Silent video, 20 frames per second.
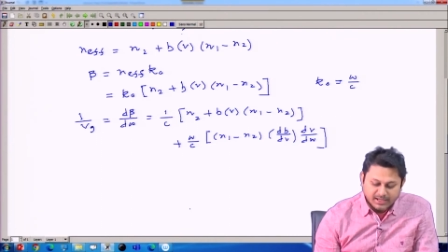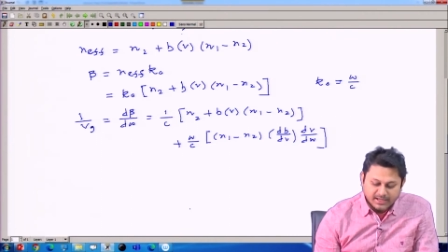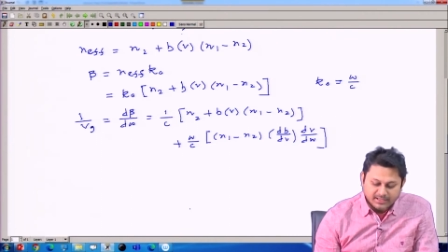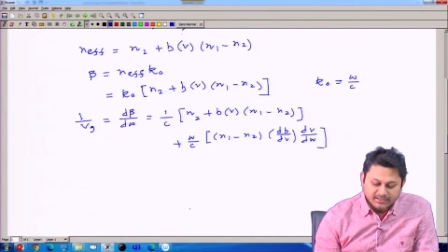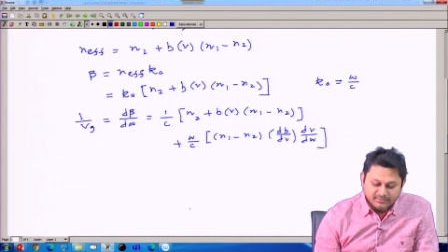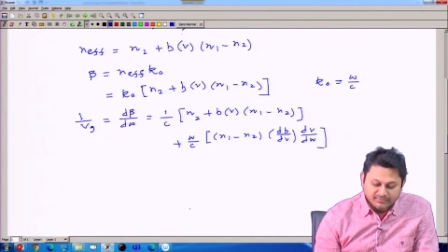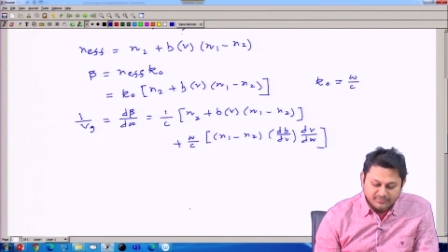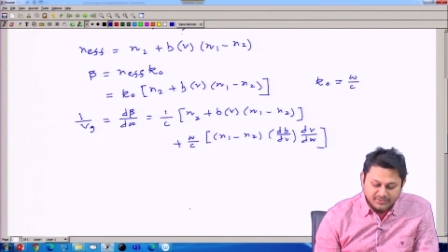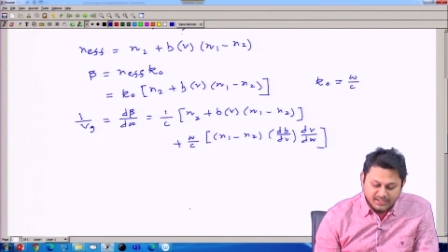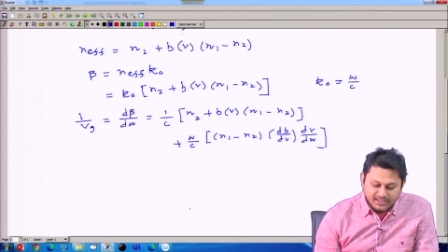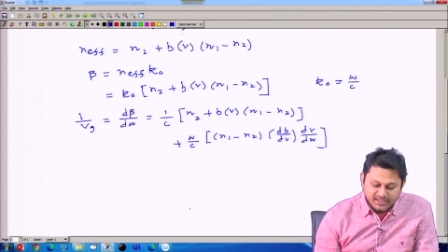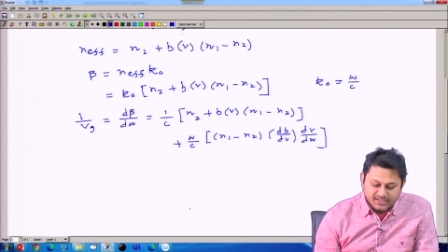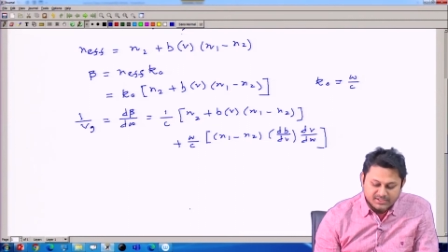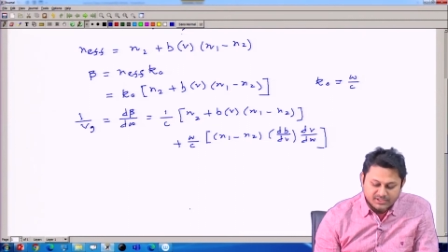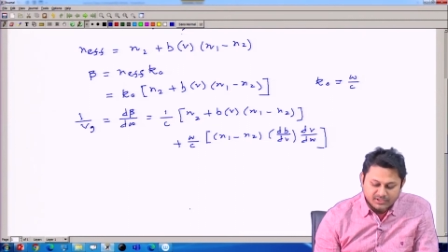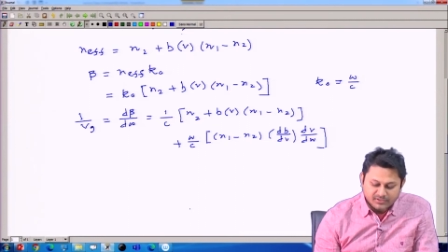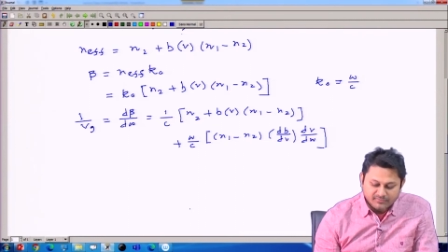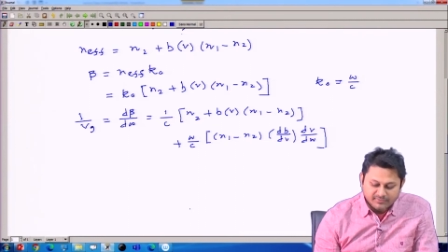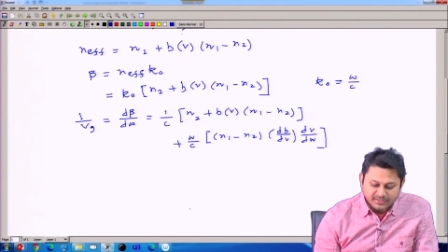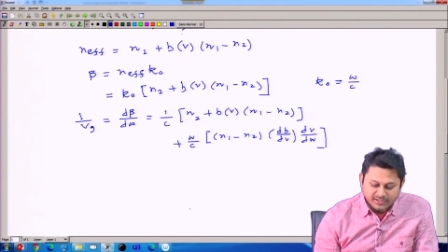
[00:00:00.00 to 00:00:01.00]
and the
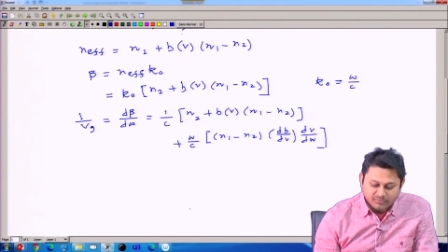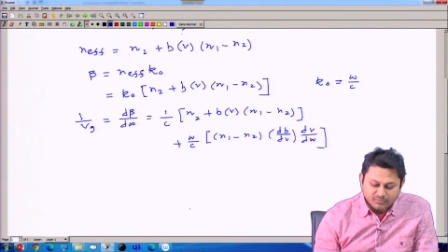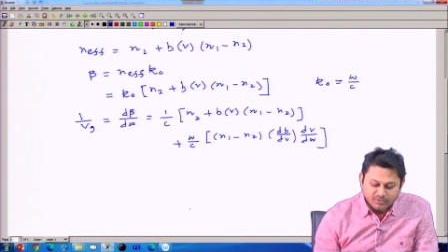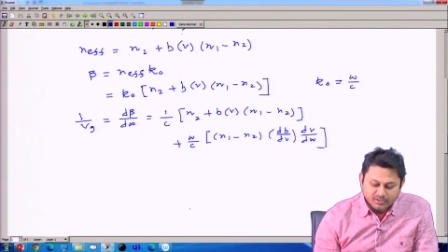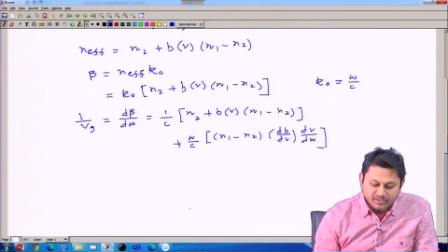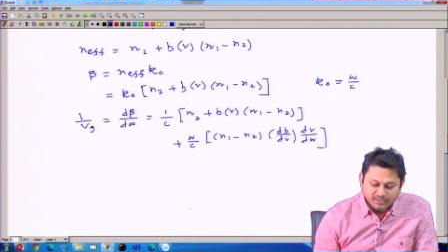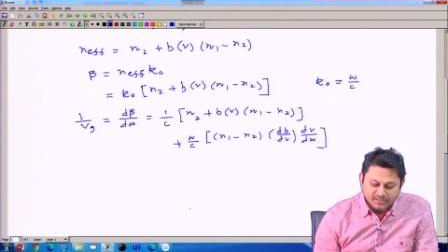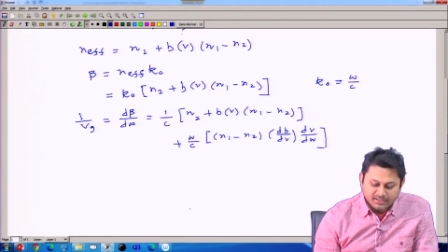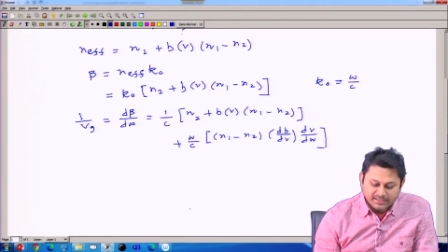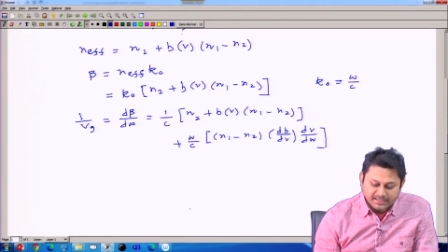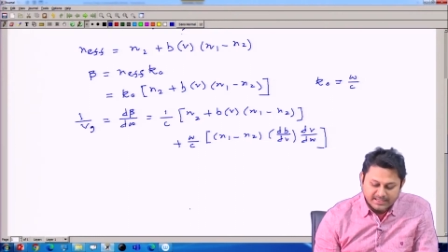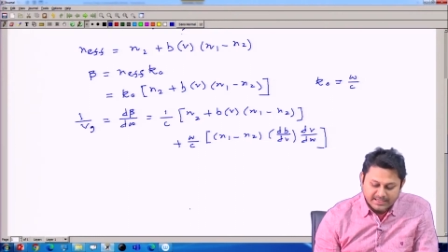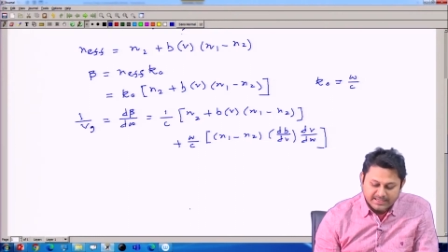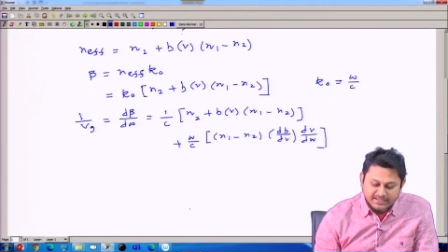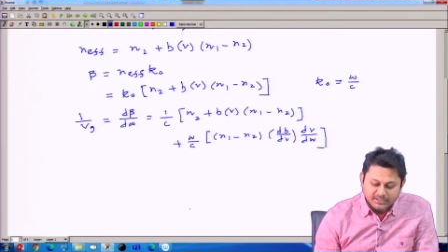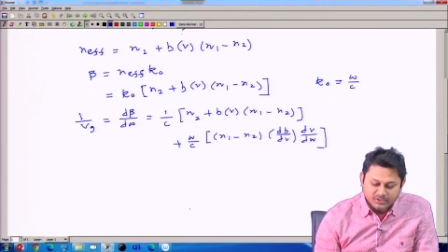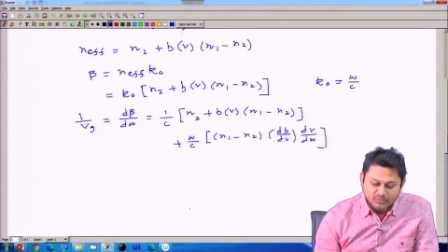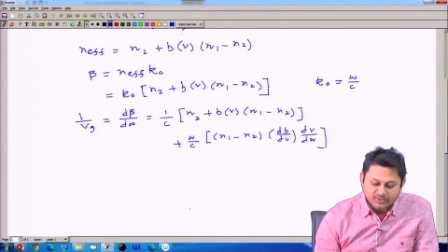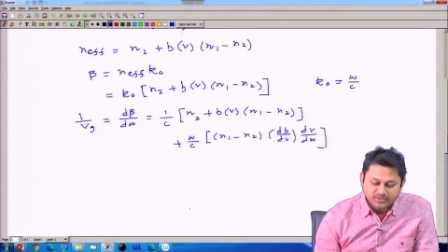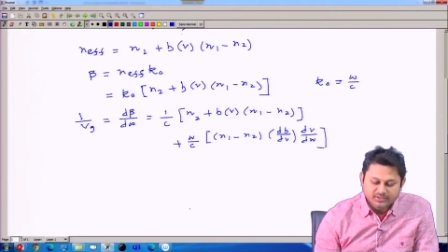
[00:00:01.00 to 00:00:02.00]
variation of n1 and
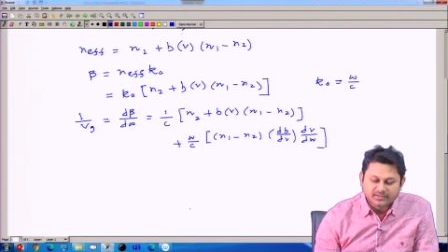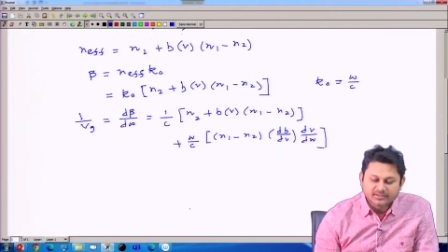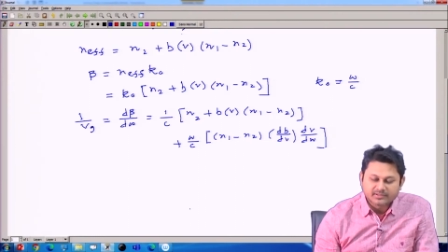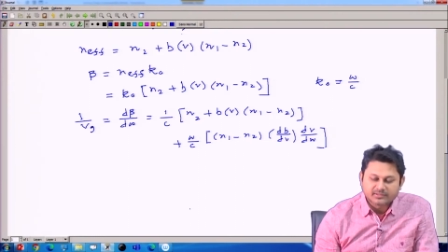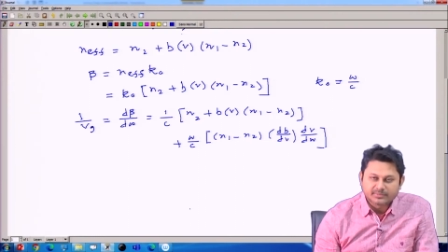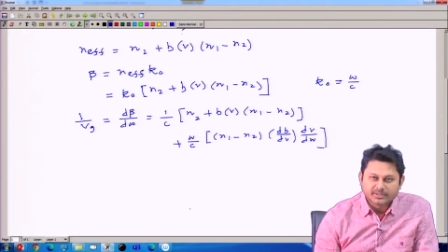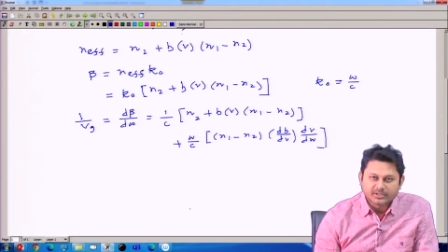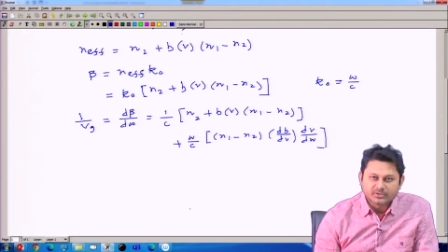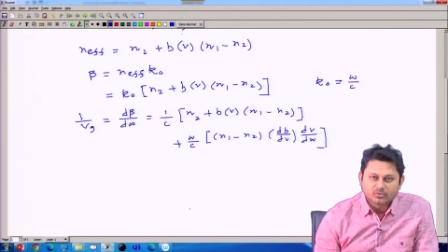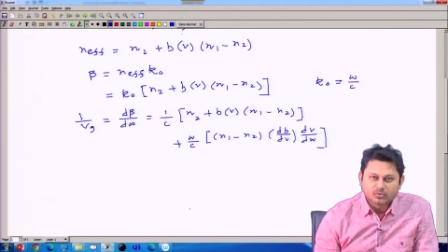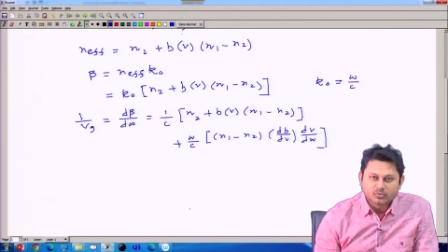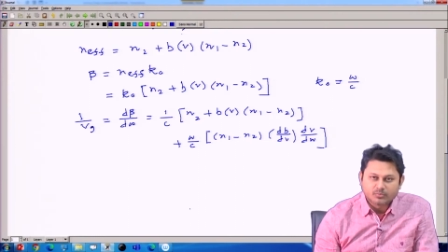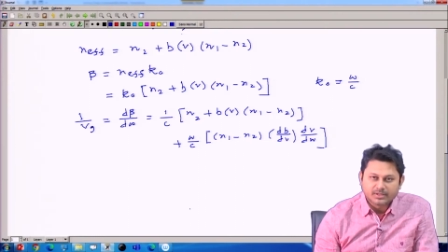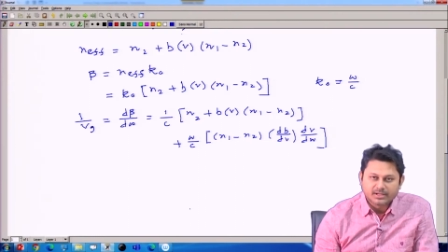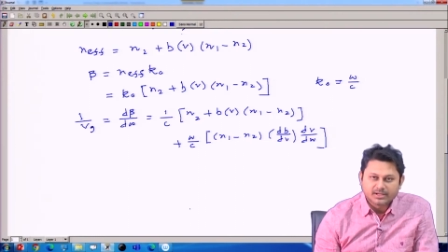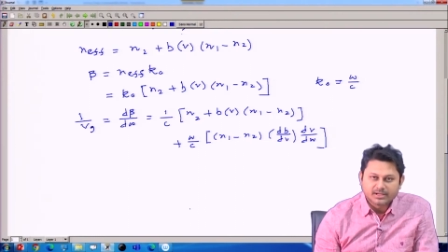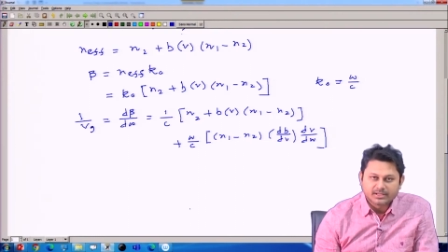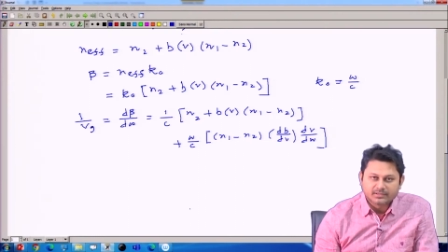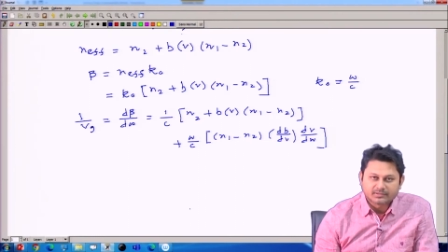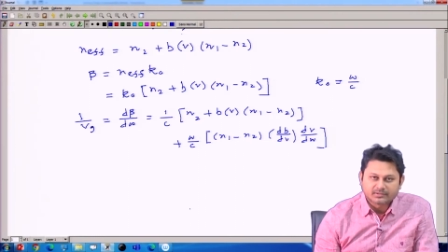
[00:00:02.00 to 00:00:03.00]
n2 with respect to
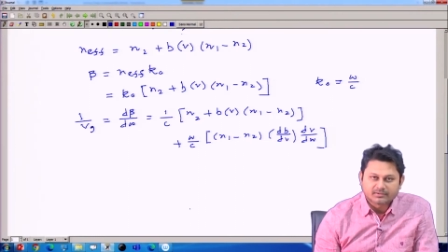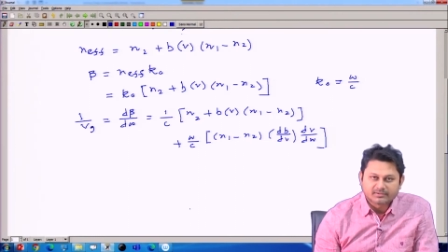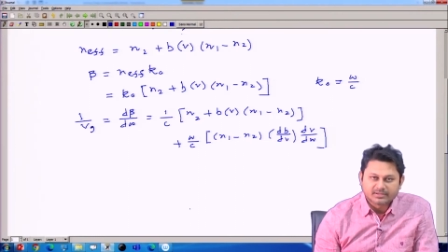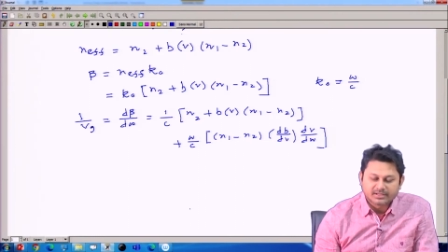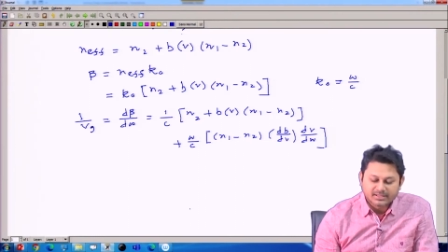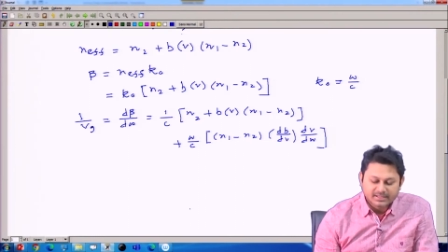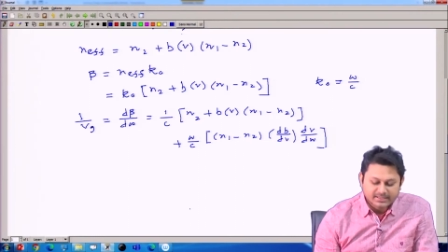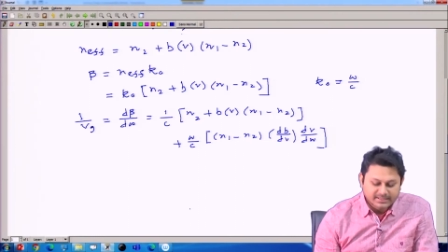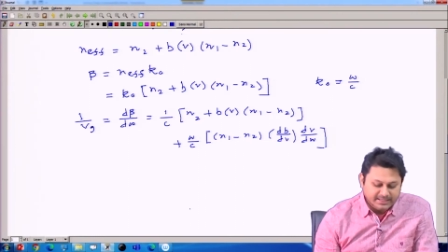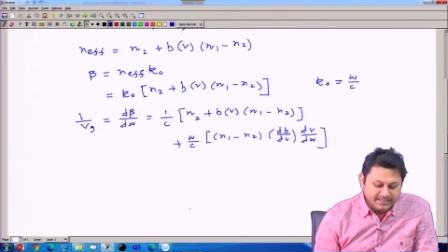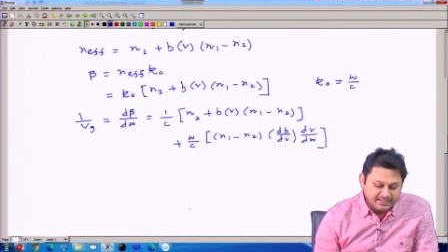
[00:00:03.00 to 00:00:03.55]
omega is already